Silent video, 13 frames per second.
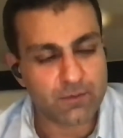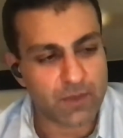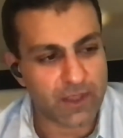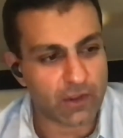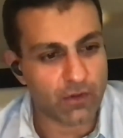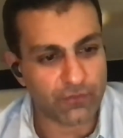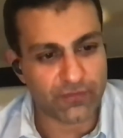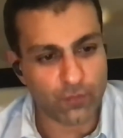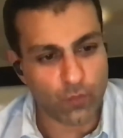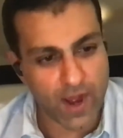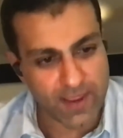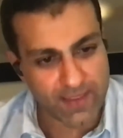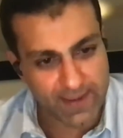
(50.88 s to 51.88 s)
Because the
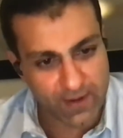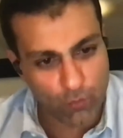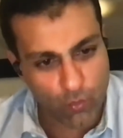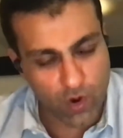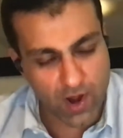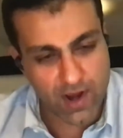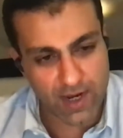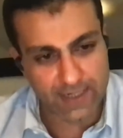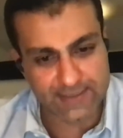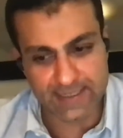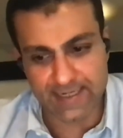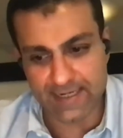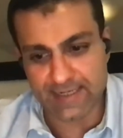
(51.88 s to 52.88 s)
way that it
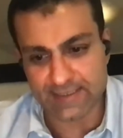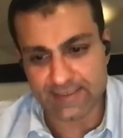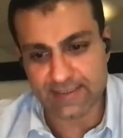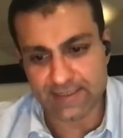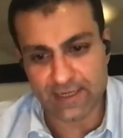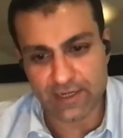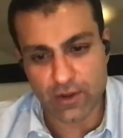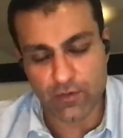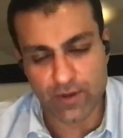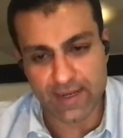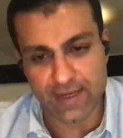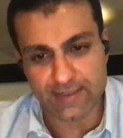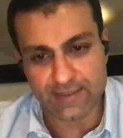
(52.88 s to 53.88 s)
works is,
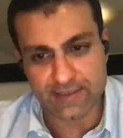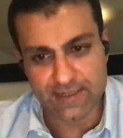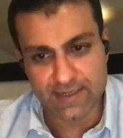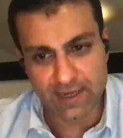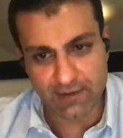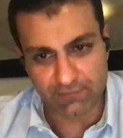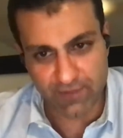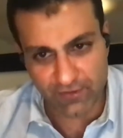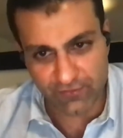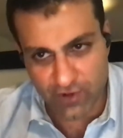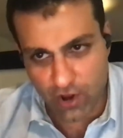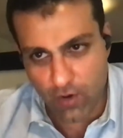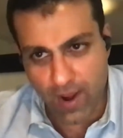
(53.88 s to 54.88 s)
if
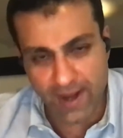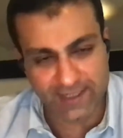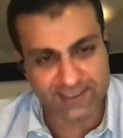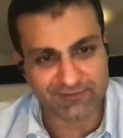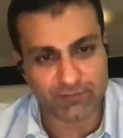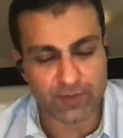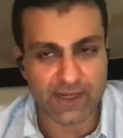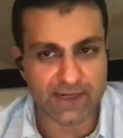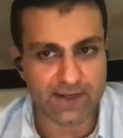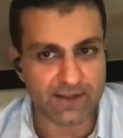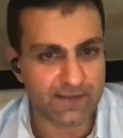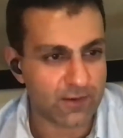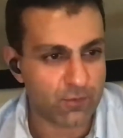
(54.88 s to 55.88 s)
there's no active
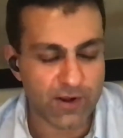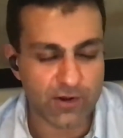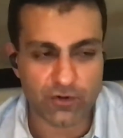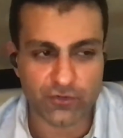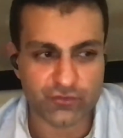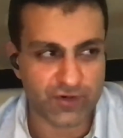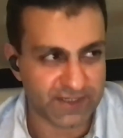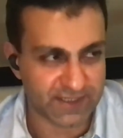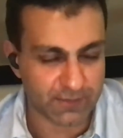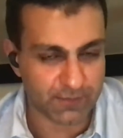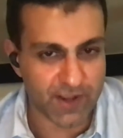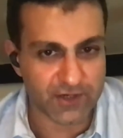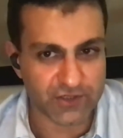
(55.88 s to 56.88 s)
bleeding, then we're not treating
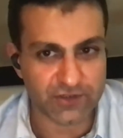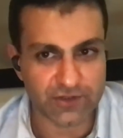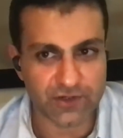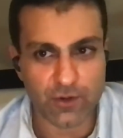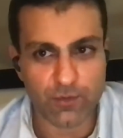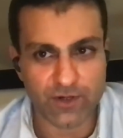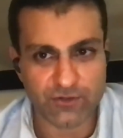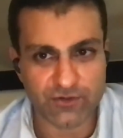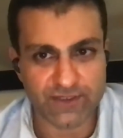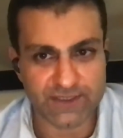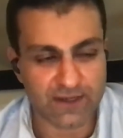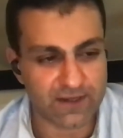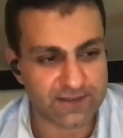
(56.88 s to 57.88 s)
the patient. We're
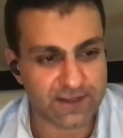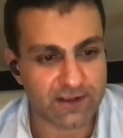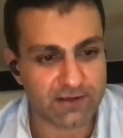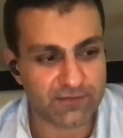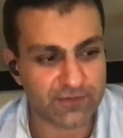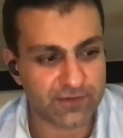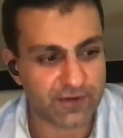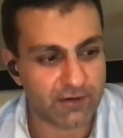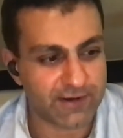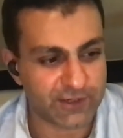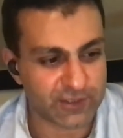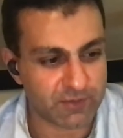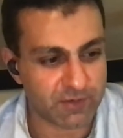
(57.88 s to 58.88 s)
treating ourselves in our
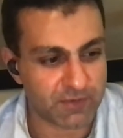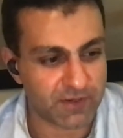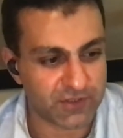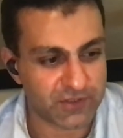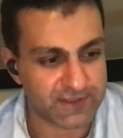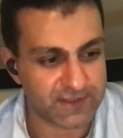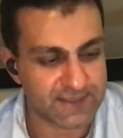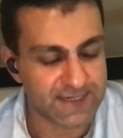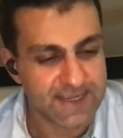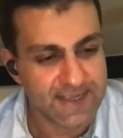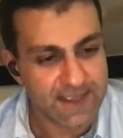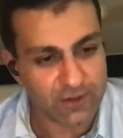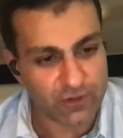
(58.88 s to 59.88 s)
endoscopy pictures.
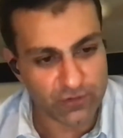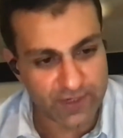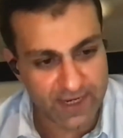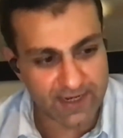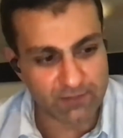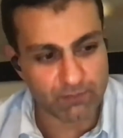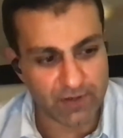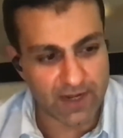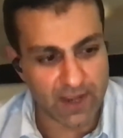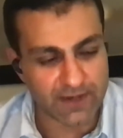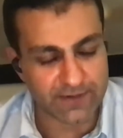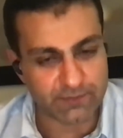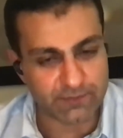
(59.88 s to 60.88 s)
You need
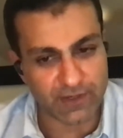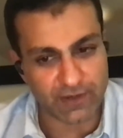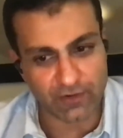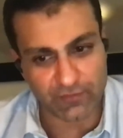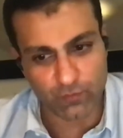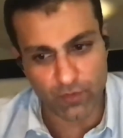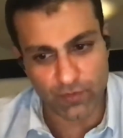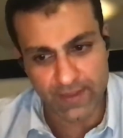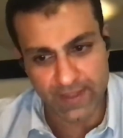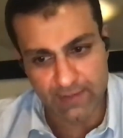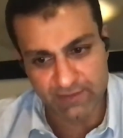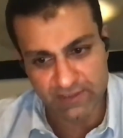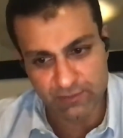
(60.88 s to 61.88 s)
blood because what the
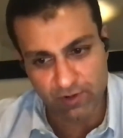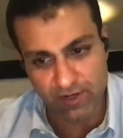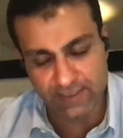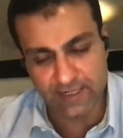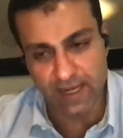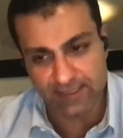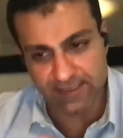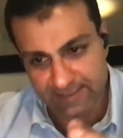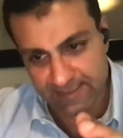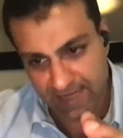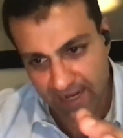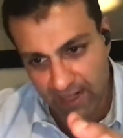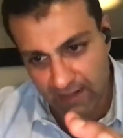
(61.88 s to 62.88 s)
Hemospray does is
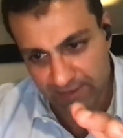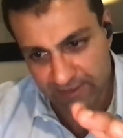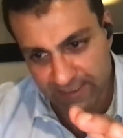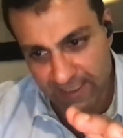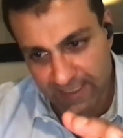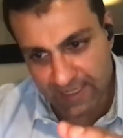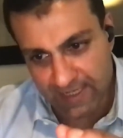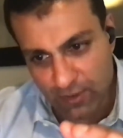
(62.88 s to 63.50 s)
it helps to